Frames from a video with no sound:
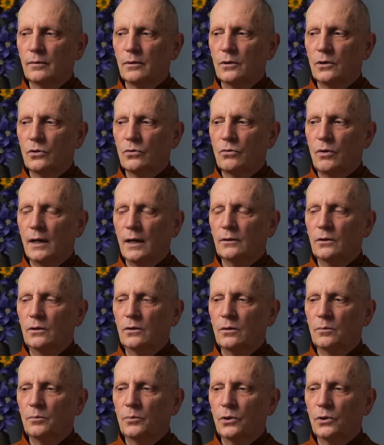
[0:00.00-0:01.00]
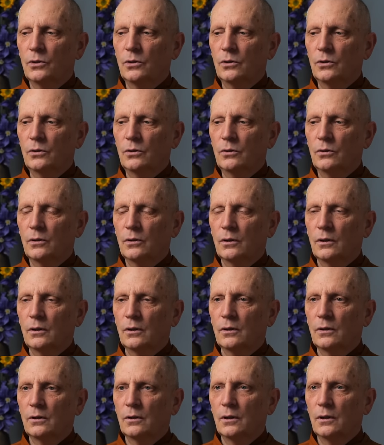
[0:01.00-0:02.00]
distracted or burdened,
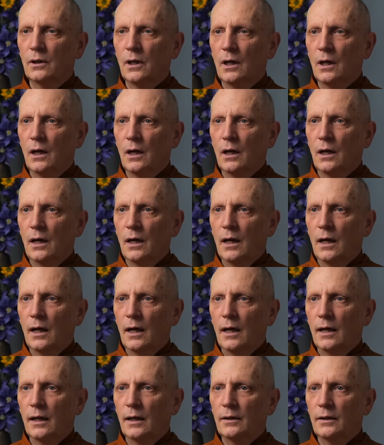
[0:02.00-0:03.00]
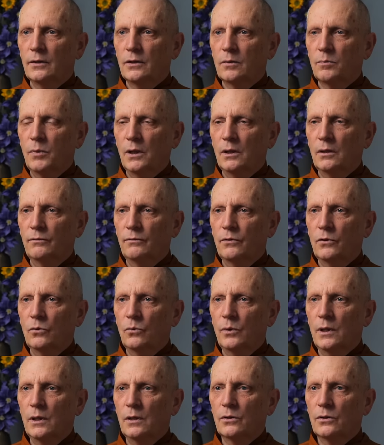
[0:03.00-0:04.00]
uh, and spend a few
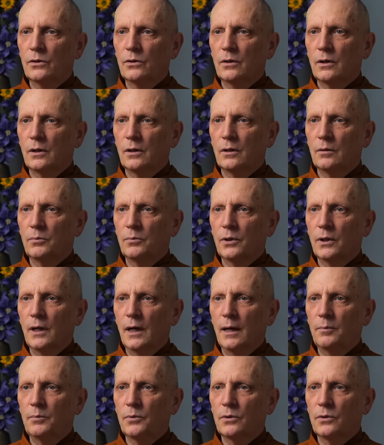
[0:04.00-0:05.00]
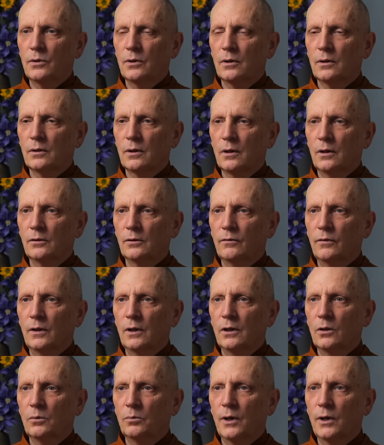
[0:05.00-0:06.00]
weeks uh, perhaps uh,
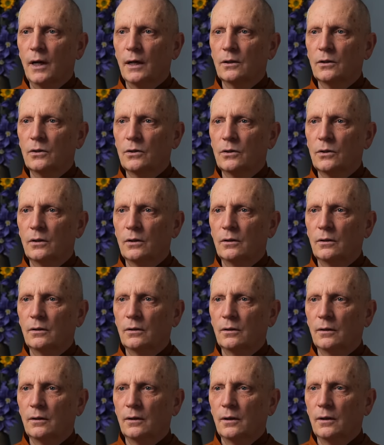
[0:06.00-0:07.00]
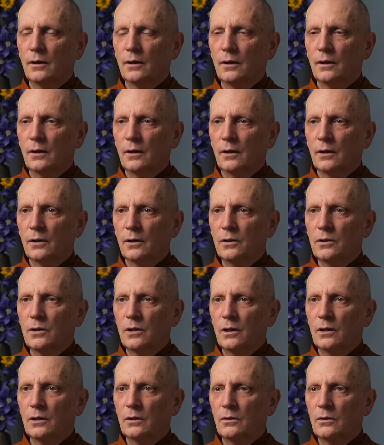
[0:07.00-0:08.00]
cultivating your practice and
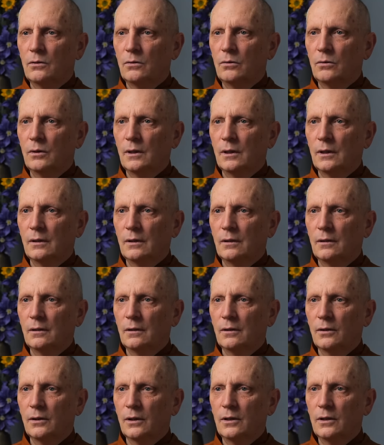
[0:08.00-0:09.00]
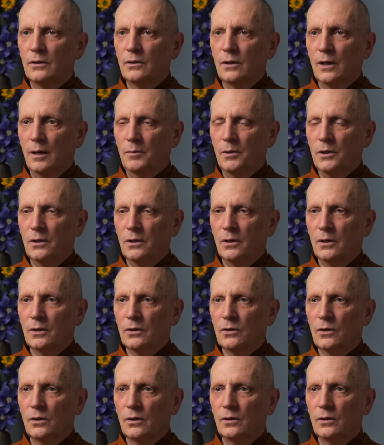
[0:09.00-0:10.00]
listening to uh, these Dhamma
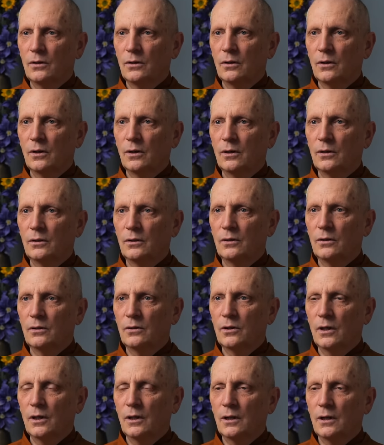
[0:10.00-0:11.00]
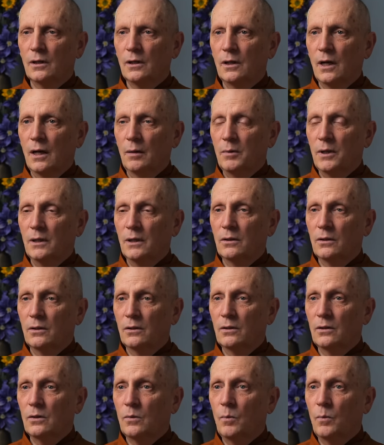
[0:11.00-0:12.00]
talks on, on jhana. I mean,
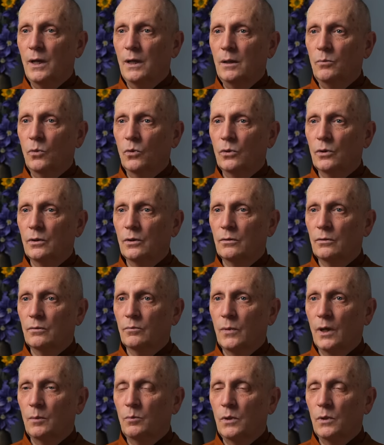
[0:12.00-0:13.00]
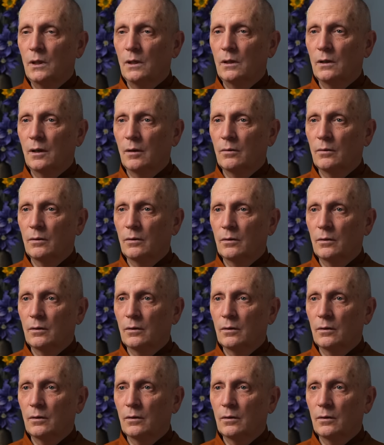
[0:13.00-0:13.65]
there are many more by me, uh,